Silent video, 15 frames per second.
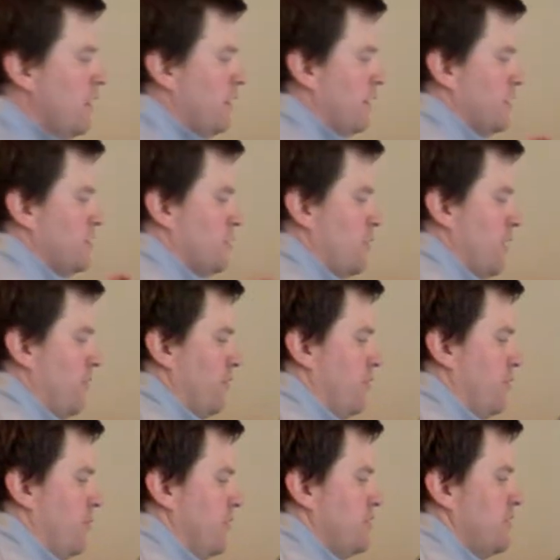Let's square
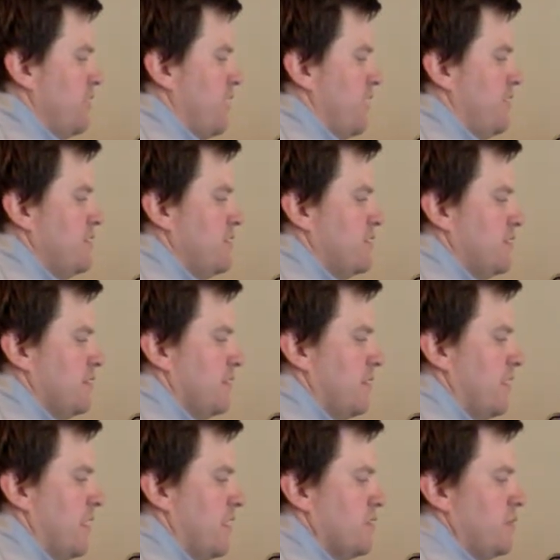root both sides,
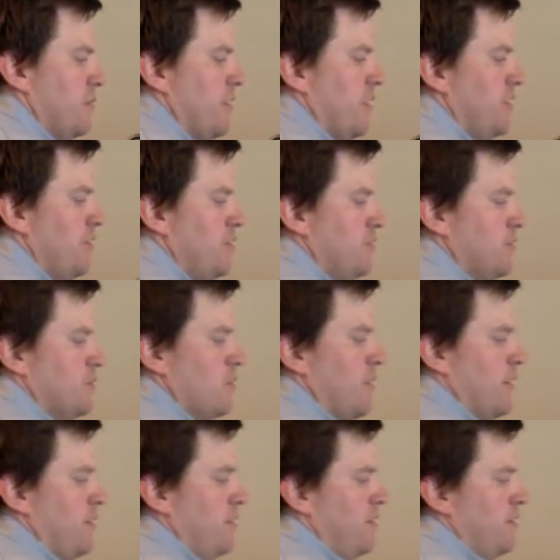right, because we want to undo the
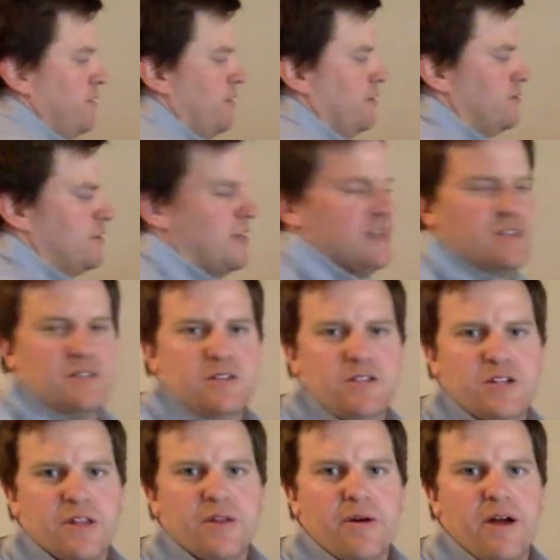squared. Those cancel
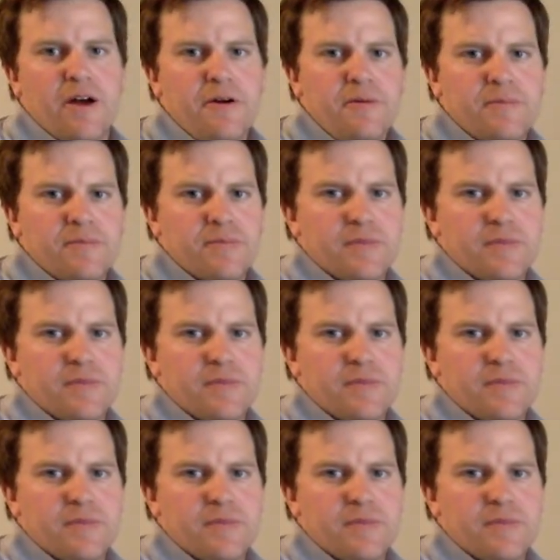each other out.